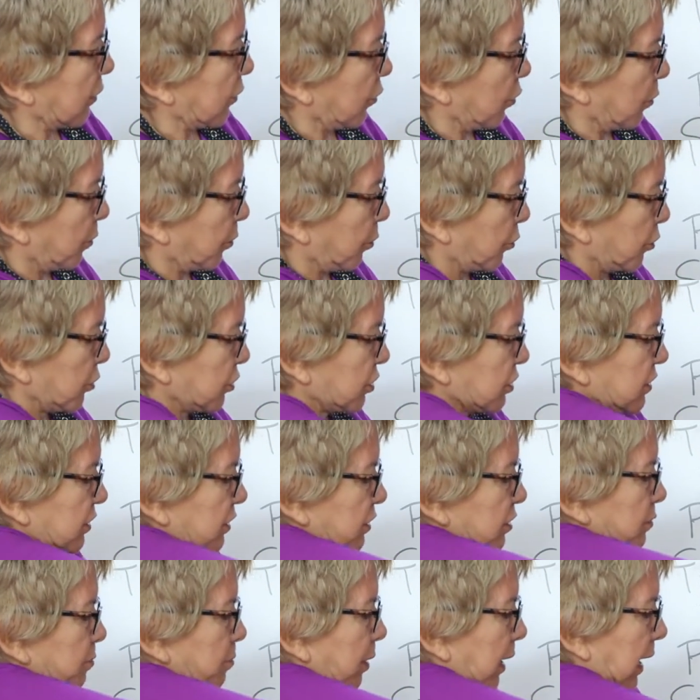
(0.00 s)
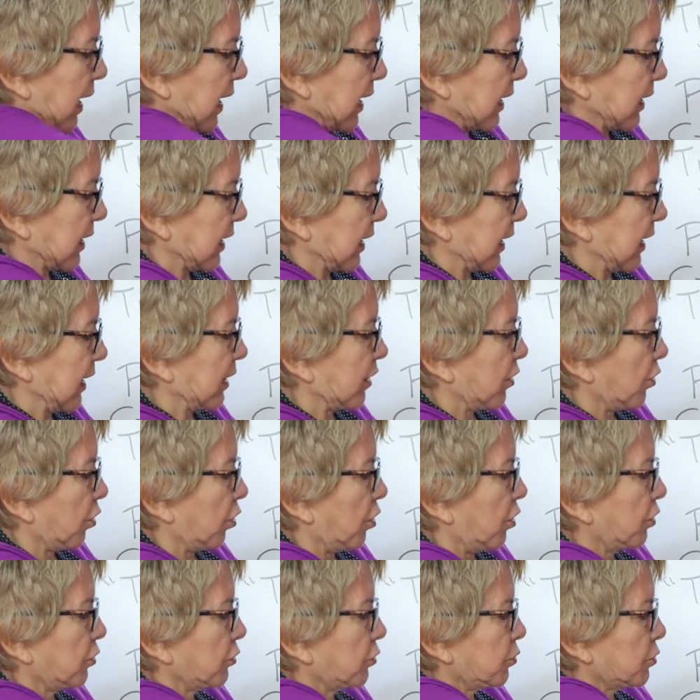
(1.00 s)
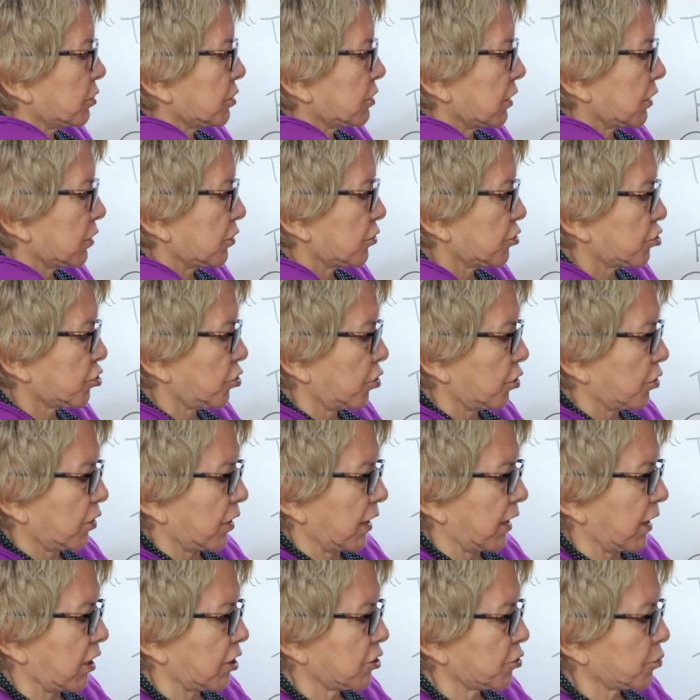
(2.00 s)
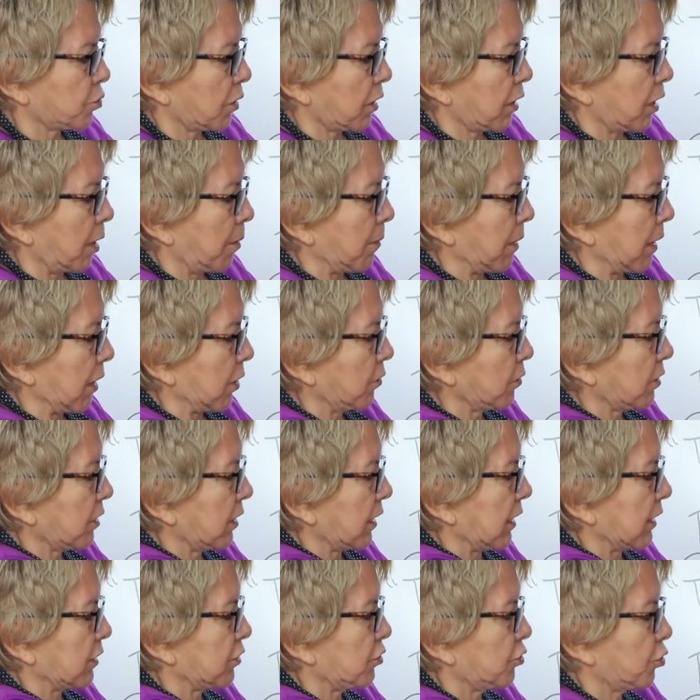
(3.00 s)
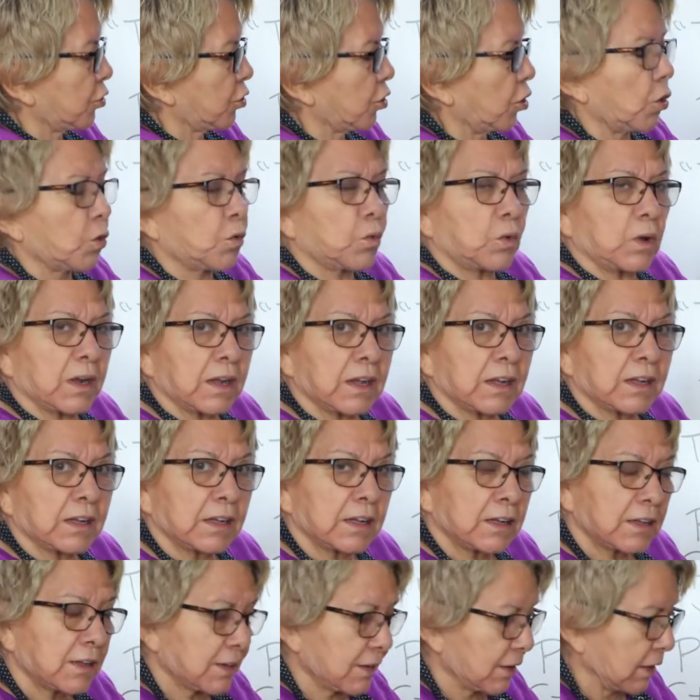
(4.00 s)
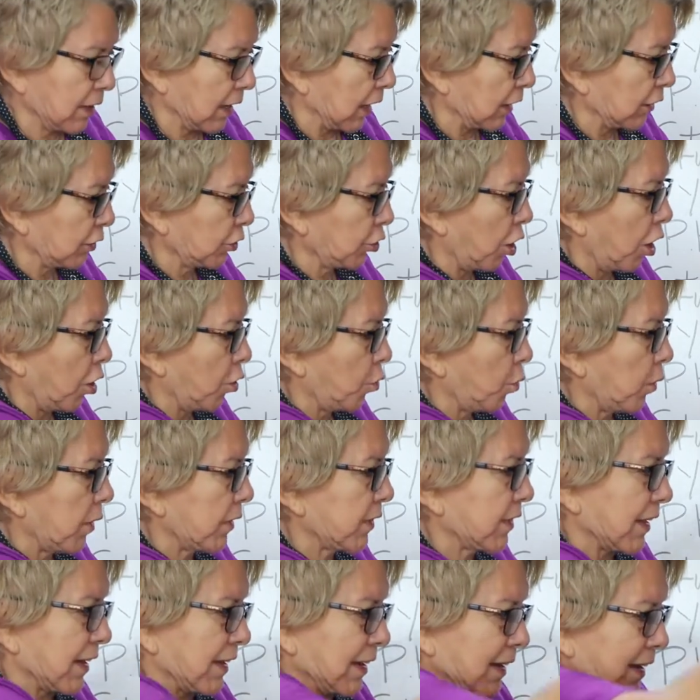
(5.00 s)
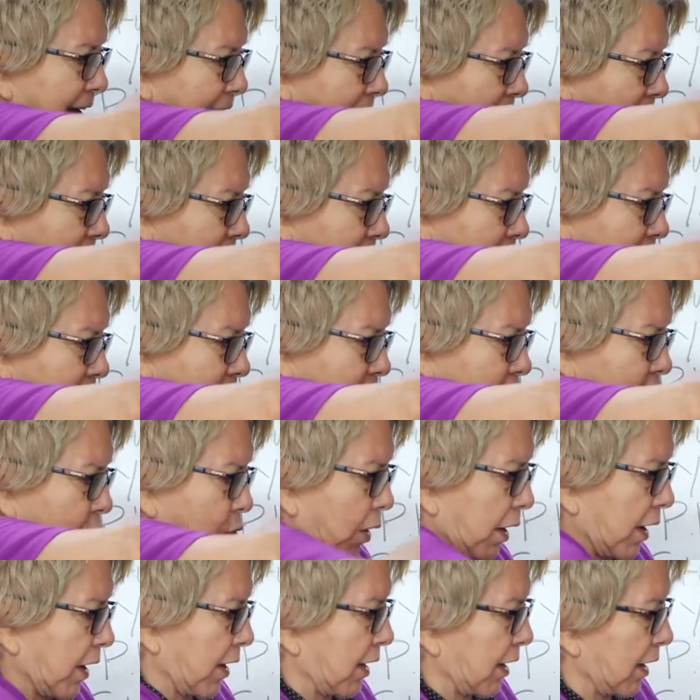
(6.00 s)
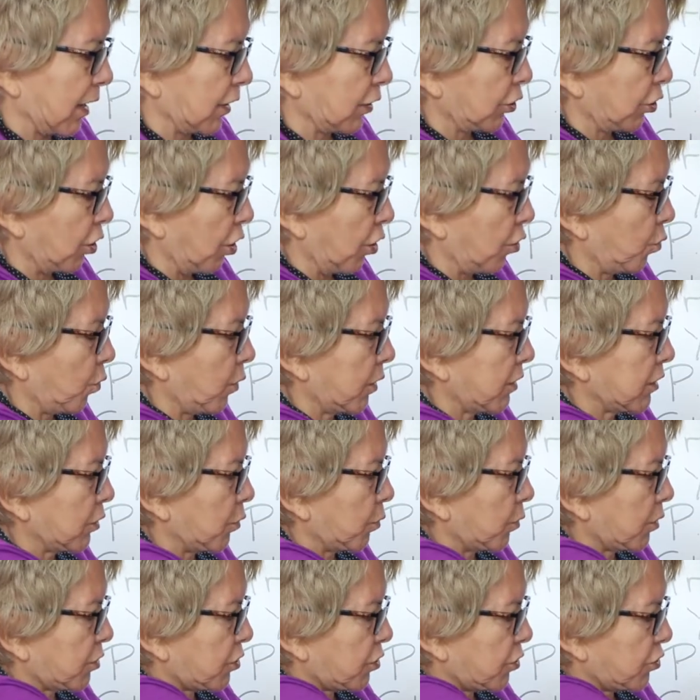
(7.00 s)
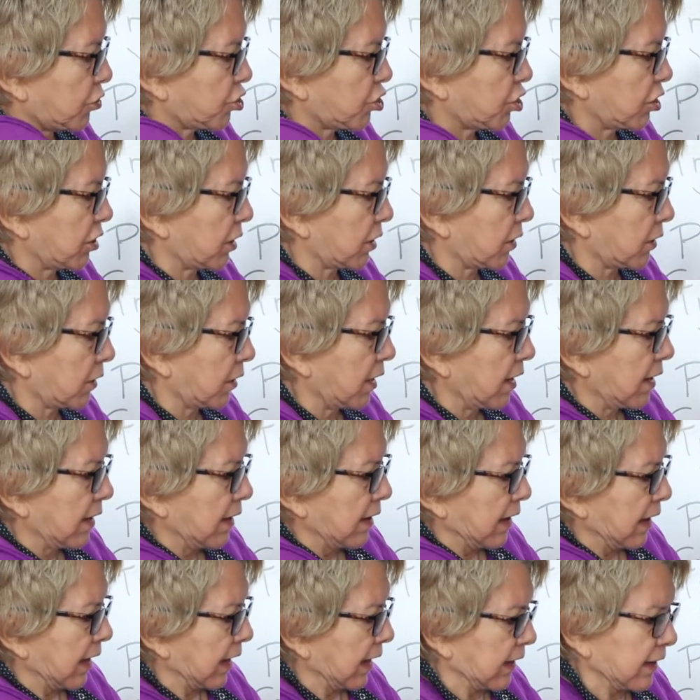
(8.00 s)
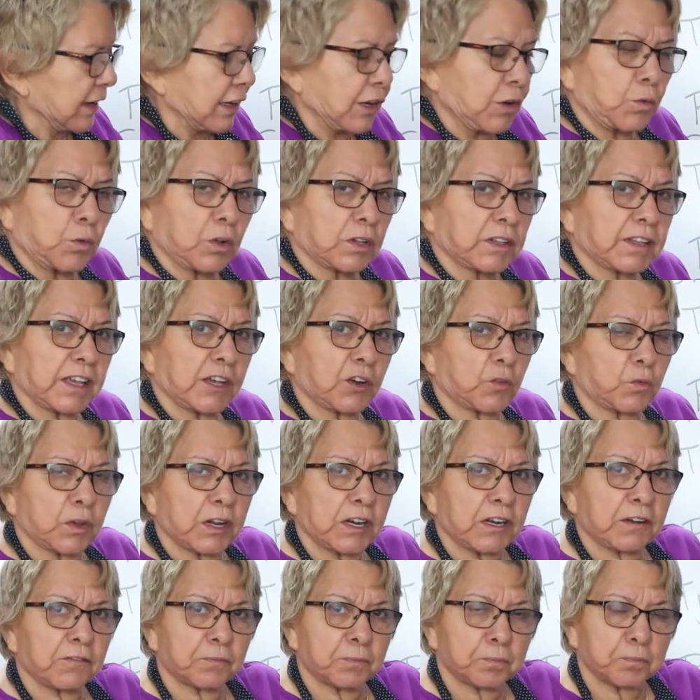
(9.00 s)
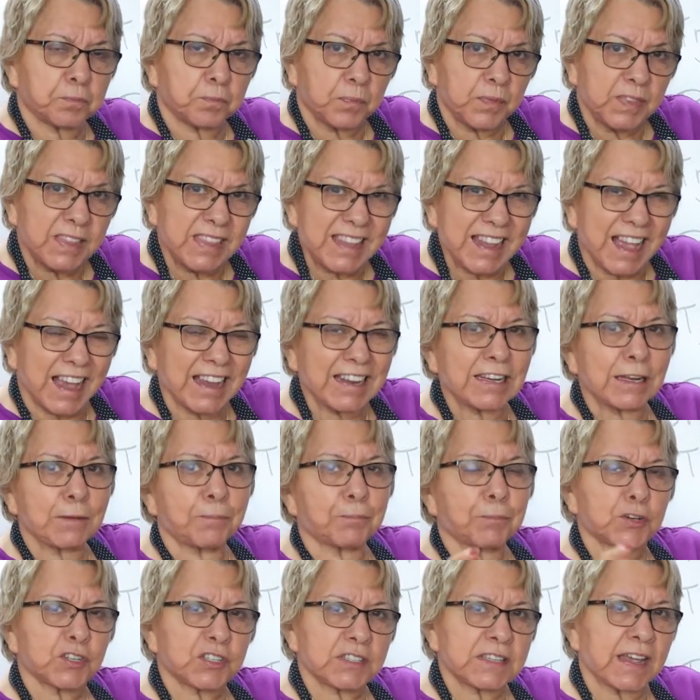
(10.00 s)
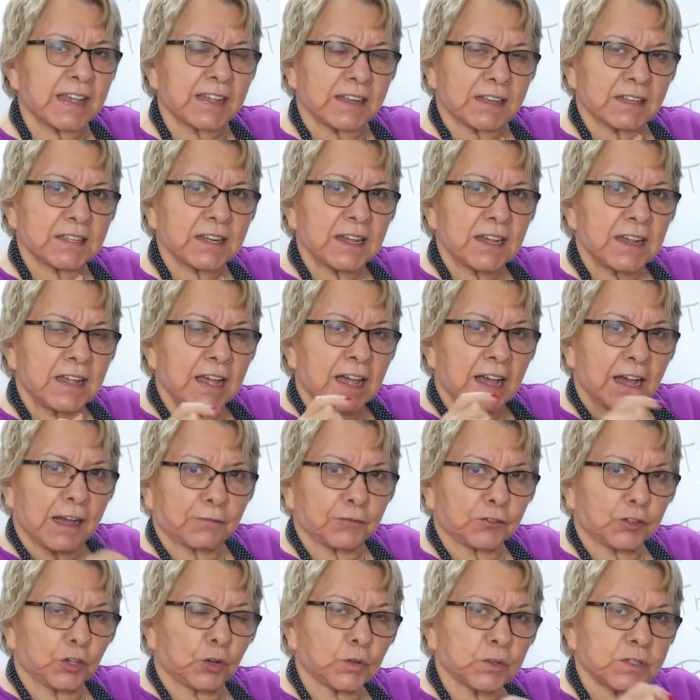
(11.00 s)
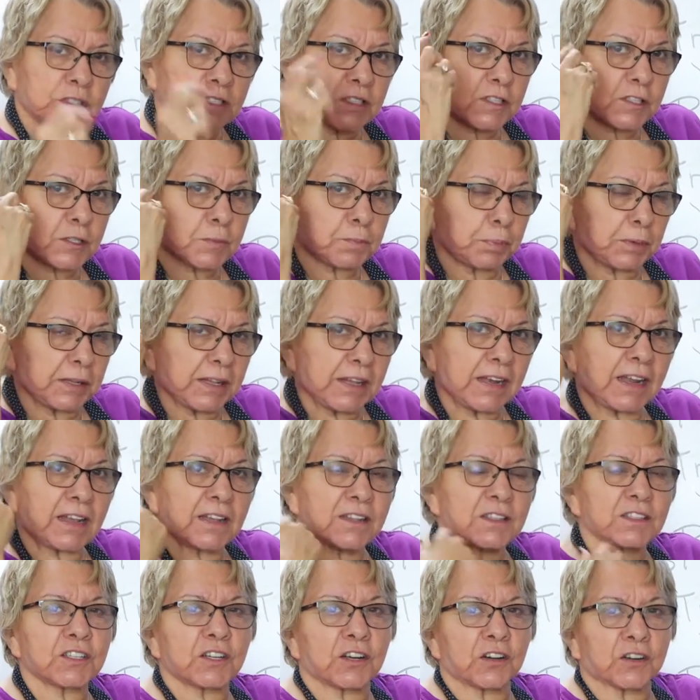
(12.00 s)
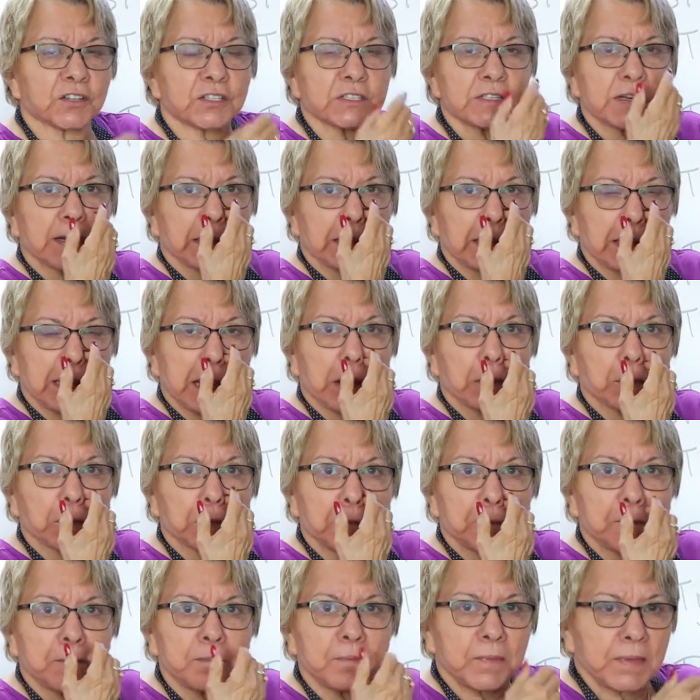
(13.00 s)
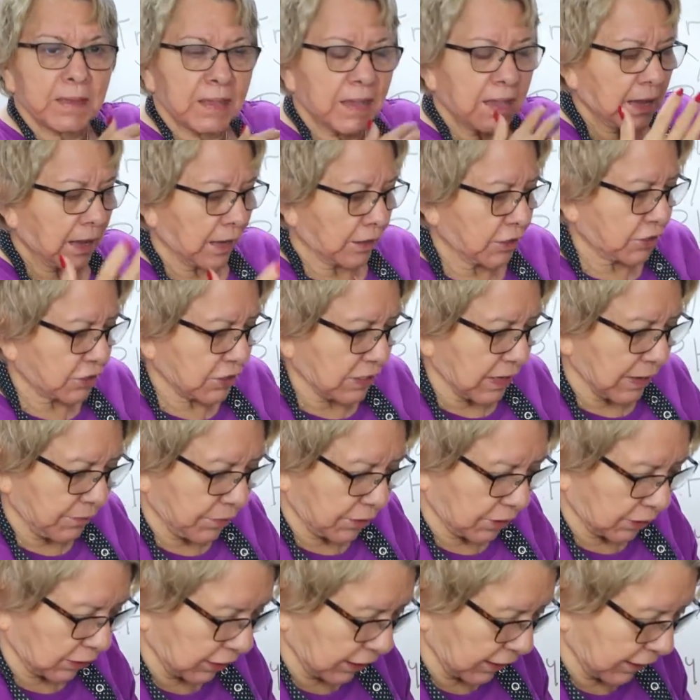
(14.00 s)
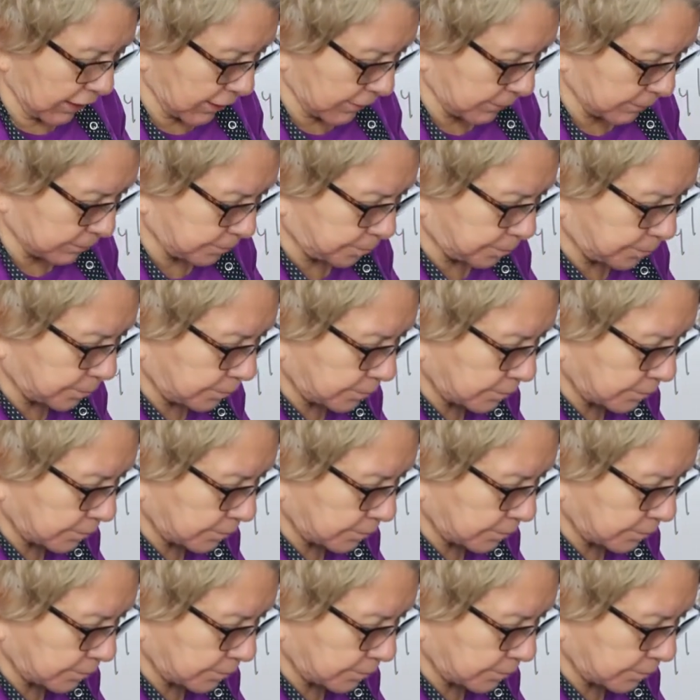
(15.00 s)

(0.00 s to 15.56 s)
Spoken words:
You push this back and all those little shorter hairs will come out and you go along with it. Not this way, along with it with your shear, and it will get rid of 90% of those split ends that are sticking out. I used to have a client